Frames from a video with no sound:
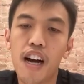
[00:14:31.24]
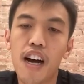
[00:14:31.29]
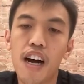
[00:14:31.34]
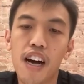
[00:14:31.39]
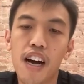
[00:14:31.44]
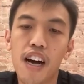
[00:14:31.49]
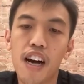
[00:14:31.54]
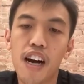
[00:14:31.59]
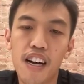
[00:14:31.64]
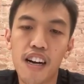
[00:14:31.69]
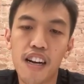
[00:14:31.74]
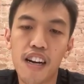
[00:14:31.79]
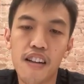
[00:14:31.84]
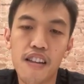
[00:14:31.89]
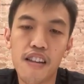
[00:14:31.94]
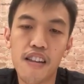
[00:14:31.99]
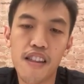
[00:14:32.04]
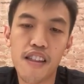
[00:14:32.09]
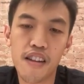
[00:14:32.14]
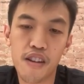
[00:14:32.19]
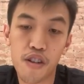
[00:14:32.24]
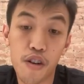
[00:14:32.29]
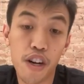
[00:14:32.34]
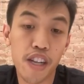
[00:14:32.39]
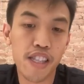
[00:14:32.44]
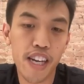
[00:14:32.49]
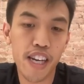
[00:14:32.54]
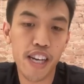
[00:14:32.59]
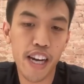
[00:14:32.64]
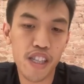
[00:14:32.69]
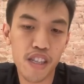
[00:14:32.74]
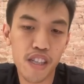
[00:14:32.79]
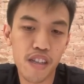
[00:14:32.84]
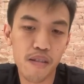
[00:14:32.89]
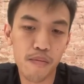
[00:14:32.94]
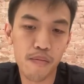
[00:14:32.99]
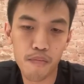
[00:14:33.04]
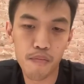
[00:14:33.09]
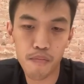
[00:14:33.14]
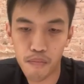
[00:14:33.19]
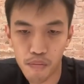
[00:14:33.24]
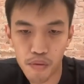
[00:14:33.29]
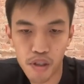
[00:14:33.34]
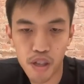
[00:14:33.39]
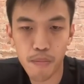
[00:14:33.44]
the transaction